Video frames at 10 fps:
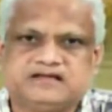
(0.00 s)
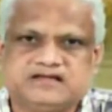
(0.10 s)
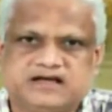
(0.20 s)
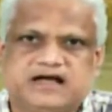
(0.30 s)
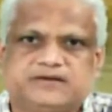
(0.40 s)

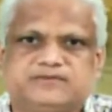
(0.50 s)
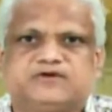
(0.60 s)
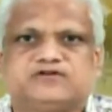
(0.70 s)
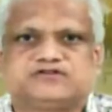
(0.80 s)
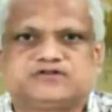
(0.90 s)
Here I
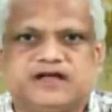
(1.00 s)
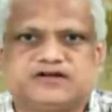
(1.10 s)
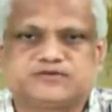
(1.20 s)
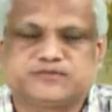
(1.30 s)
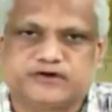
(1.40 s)
may also
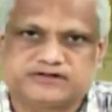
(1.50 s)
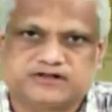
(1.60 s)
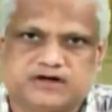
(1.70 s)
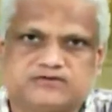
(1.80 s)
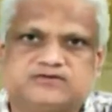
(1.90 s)
like to
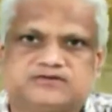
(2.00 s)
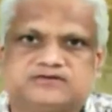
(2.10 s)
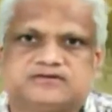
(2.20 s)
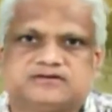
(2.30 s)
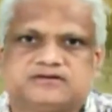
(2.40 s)
point out
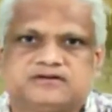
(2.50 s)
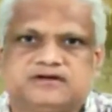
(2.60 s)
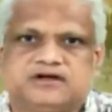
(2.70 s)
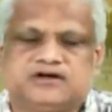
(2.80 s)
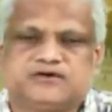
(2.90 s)

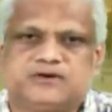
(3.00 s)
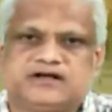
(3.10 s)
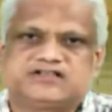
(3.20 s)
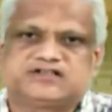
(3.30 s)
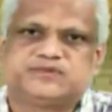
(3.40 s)

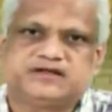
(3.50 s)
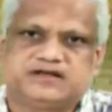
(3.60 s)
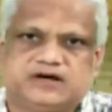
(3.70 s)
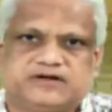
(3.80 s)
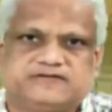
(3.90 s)
what is
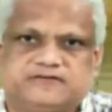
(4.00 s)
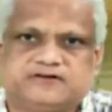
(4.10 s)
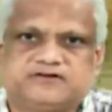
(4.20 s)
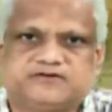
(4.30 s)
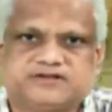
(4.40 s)
being now
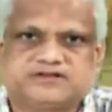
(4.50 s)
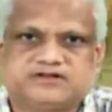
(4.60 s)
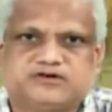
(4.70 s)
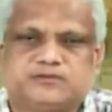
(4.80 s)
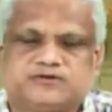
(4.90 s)
referred to as
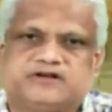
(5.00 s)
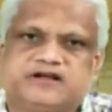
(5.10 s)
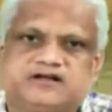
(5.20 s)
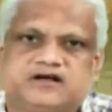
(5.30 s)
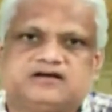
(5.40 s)
the Common
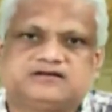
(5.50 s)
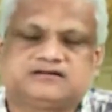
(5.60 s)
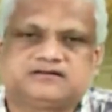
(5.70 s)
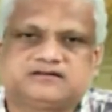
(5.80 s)
Era